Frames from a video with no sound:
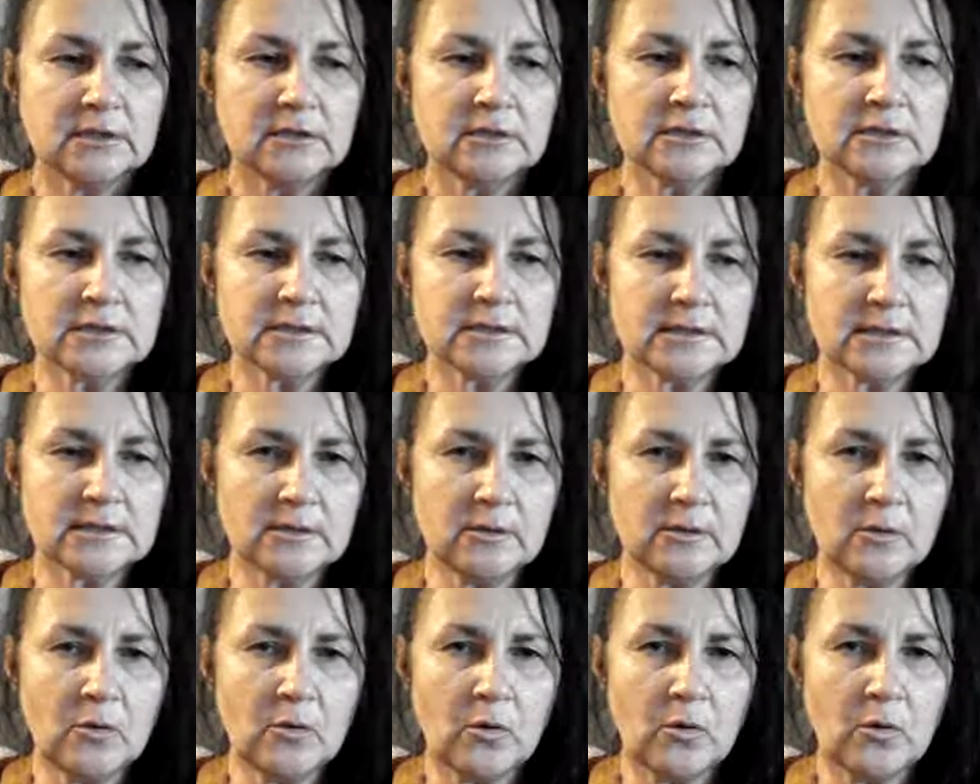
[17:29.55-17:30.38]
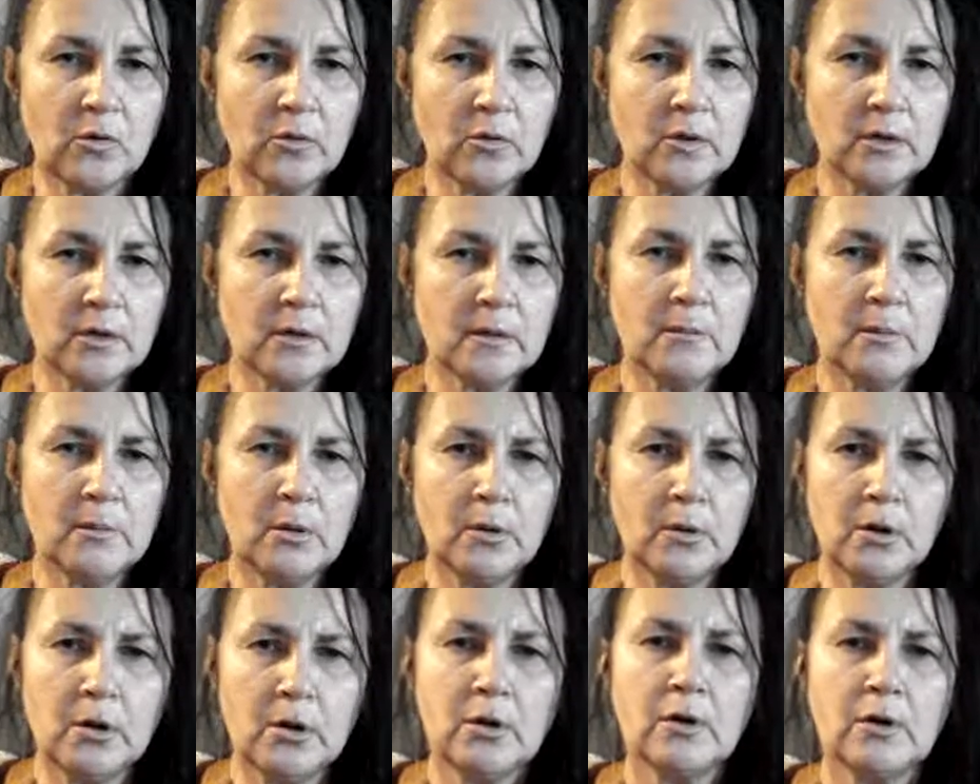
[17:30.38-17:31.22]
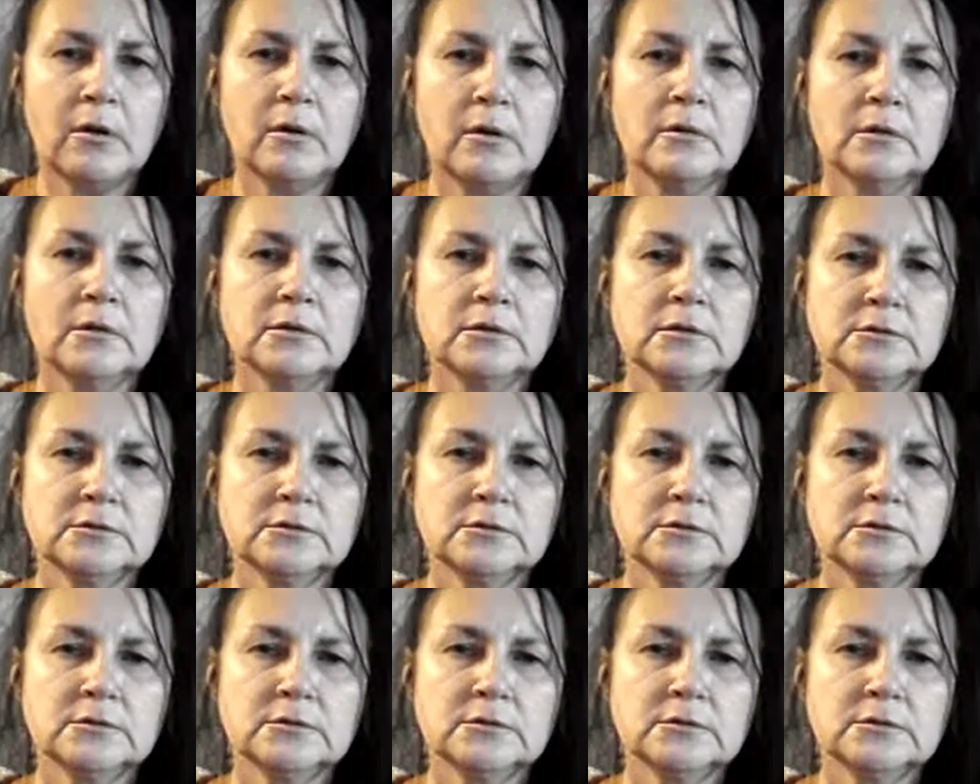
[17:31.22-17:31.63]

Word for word: look so horrible